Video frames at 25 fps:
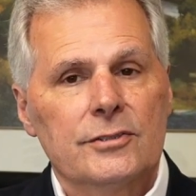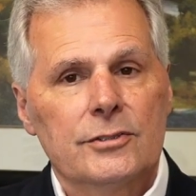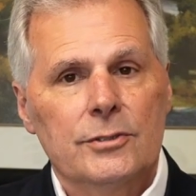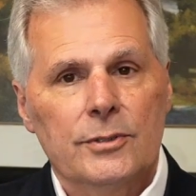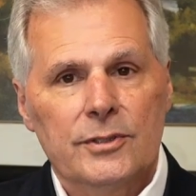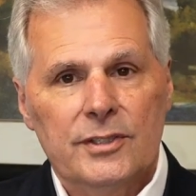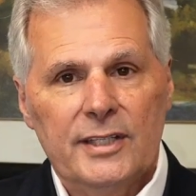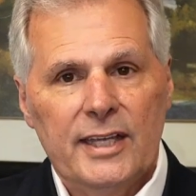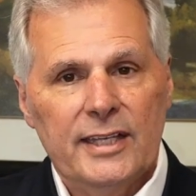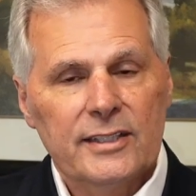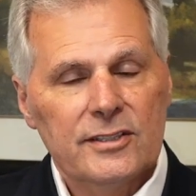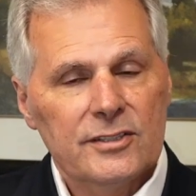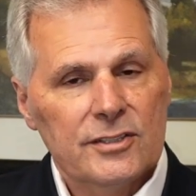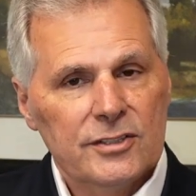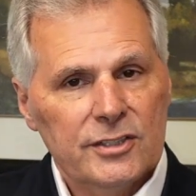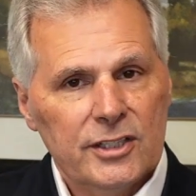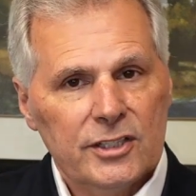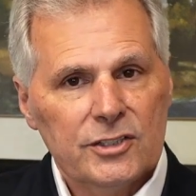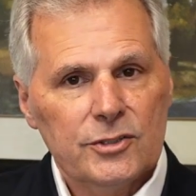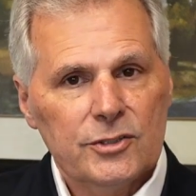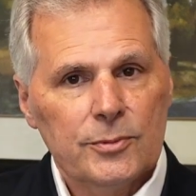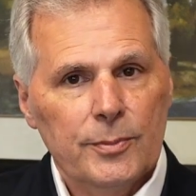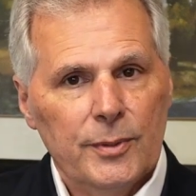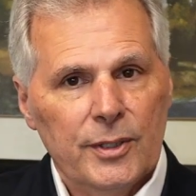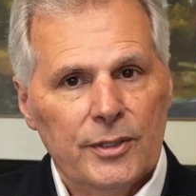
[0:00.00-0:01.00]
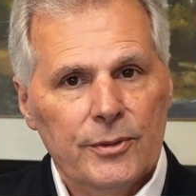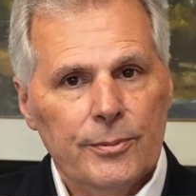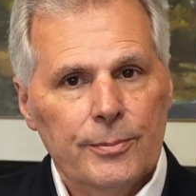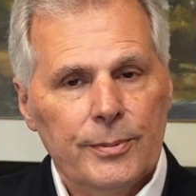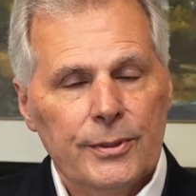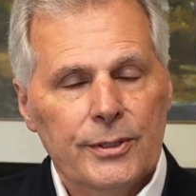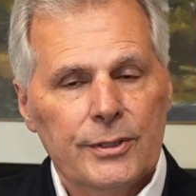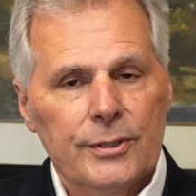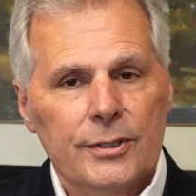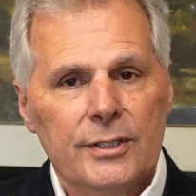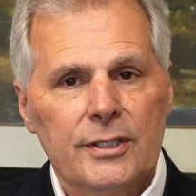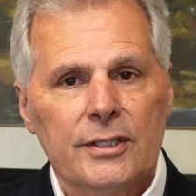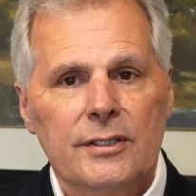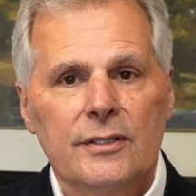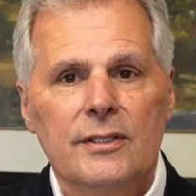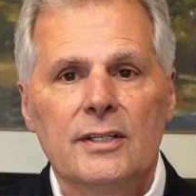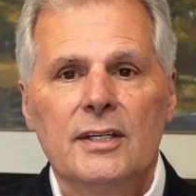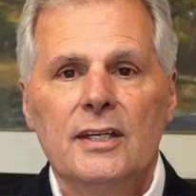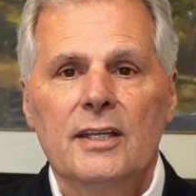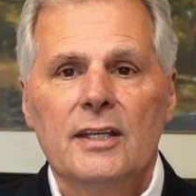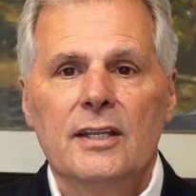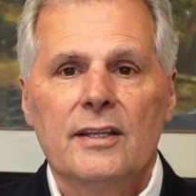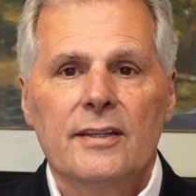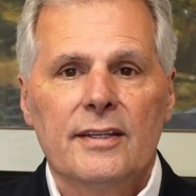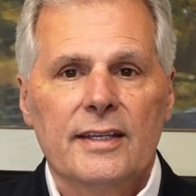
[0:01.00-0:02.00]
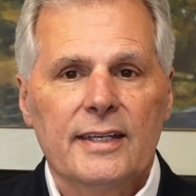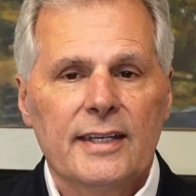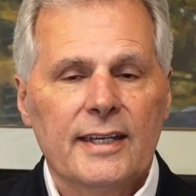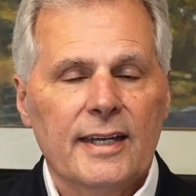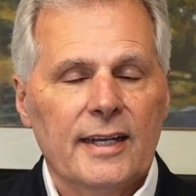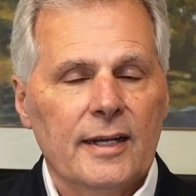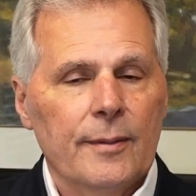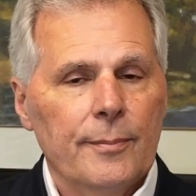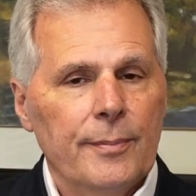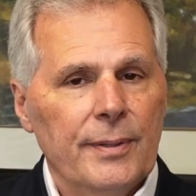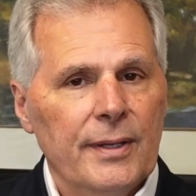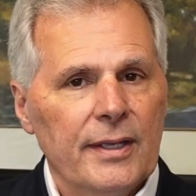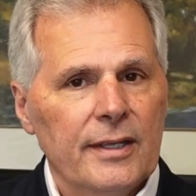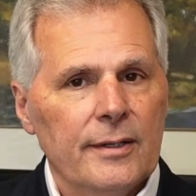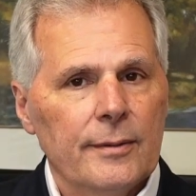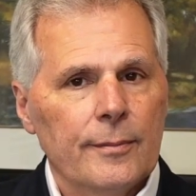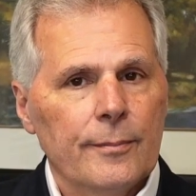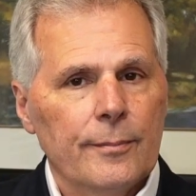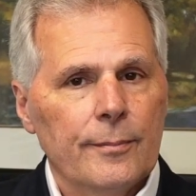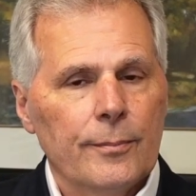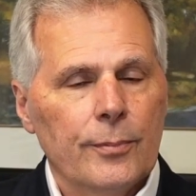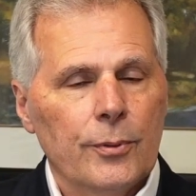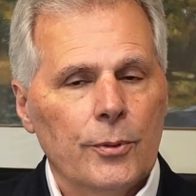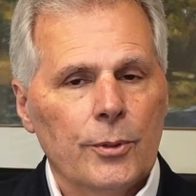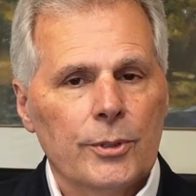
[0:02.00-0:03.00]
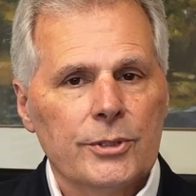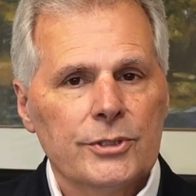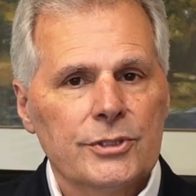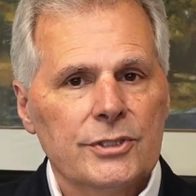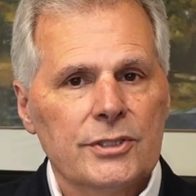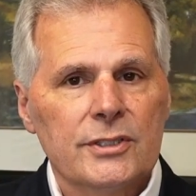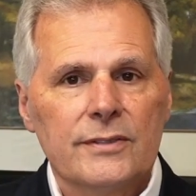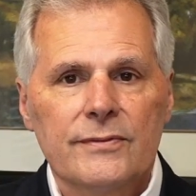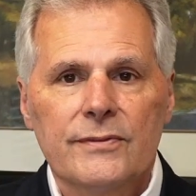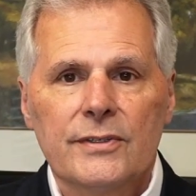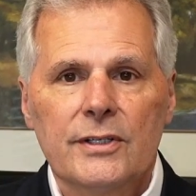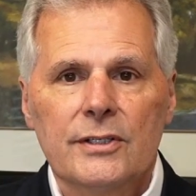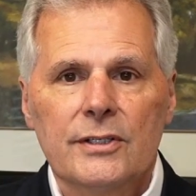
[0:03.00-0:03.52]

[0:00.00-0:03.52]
So at that six month period, they got a pay, portion of